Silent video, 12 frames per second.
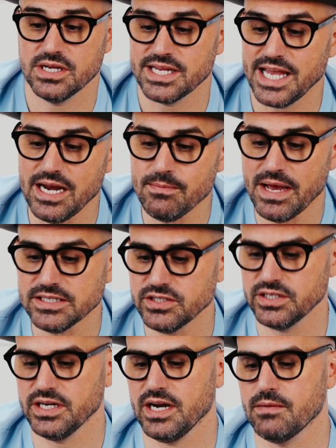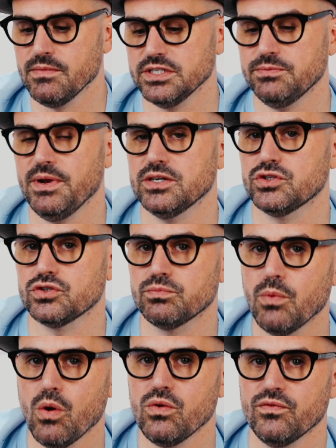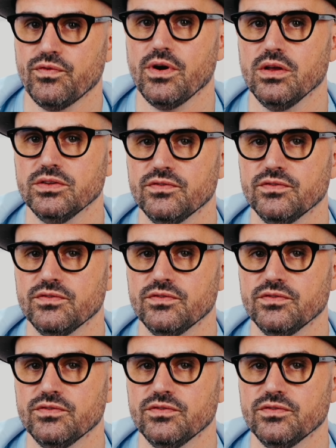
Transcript: Can't imagine you're gonna get a much better smoke for under